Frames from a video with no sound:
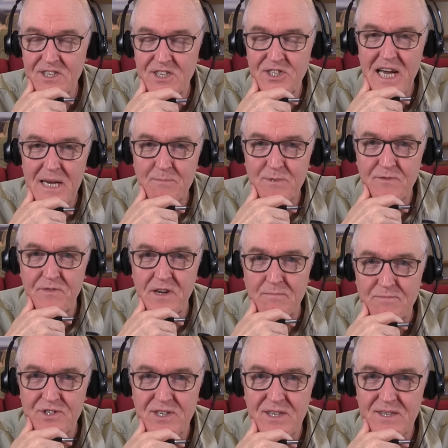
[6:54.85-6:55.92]
to James
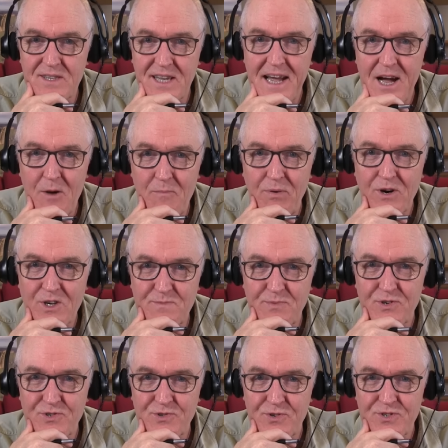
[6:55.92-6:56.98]
Phipps so that the cowpox
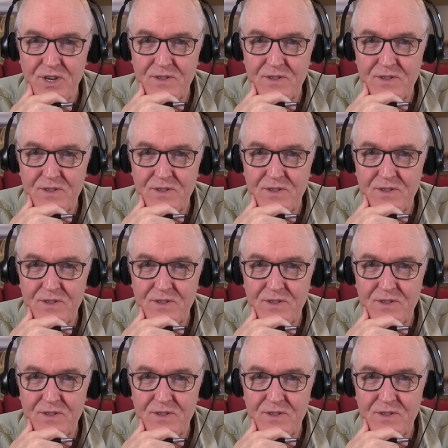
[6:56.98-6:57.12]
pustules